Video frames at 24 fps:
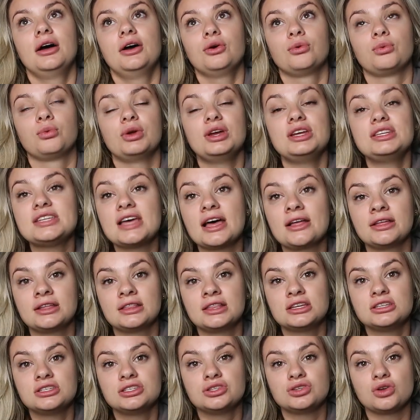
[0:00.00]
retelling
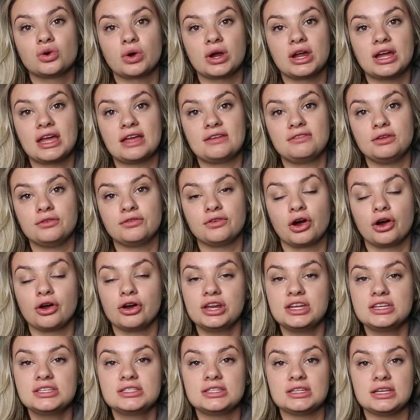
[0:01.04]
this story. If you've
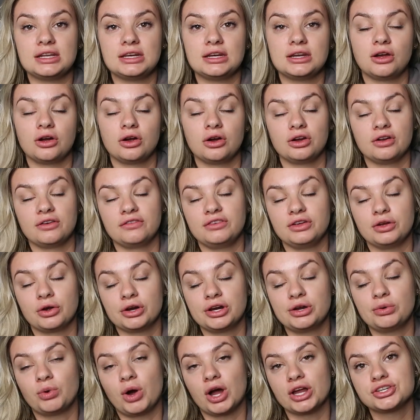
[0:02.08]
already seen, or if you
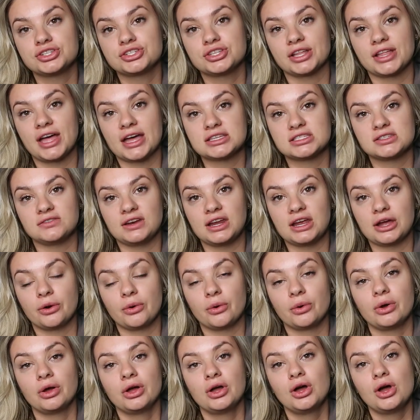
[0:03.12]
already watched the last
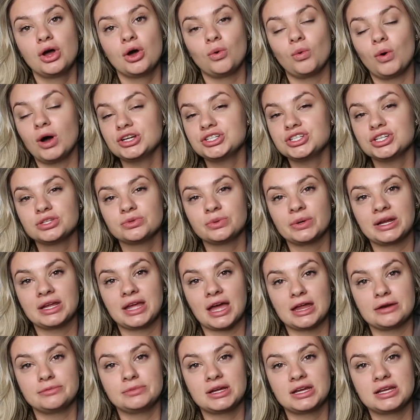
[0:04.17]
video, watch this one
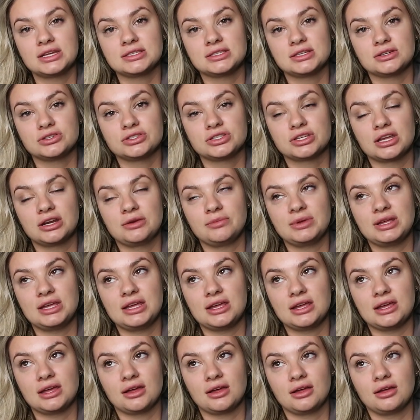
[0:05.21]
again, because there's gonna
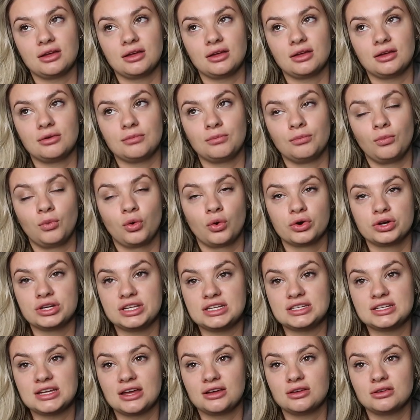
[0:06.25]
be more
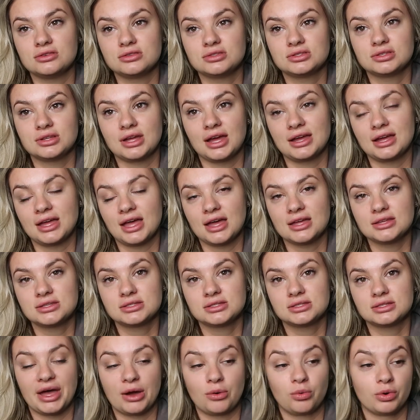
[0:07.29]
details, I
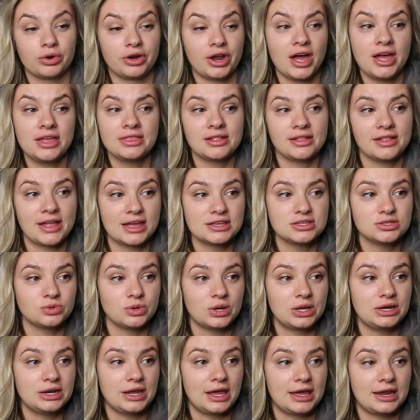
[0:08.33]
guess, that were not in the last
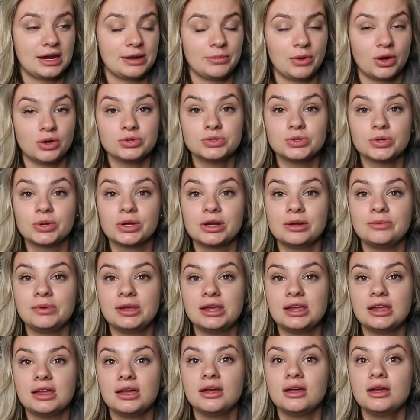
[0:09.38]
one. And I'm also gonna
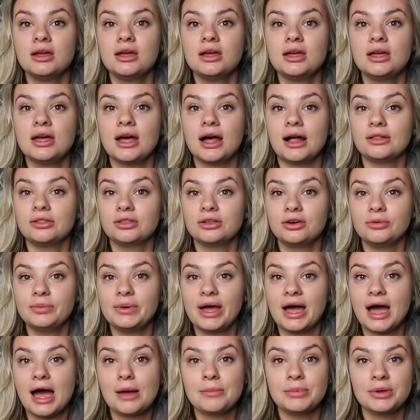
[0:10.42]
be a little
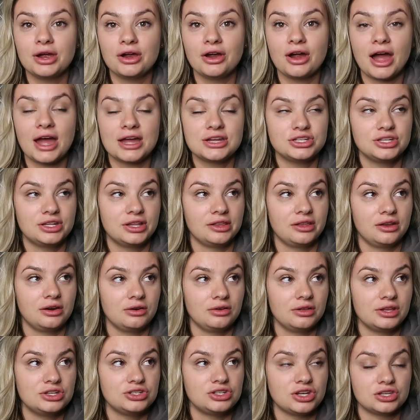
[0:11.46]
bit happier. I
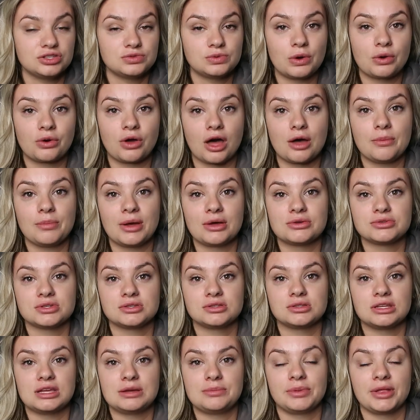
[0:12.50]
literally just woke up. I was
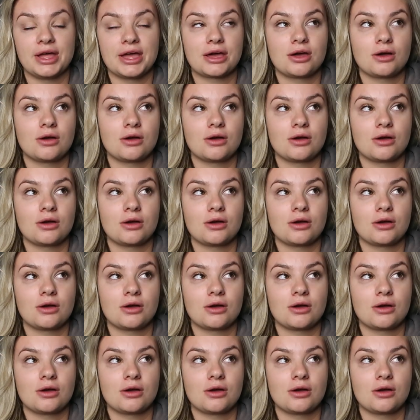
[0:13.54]
asleep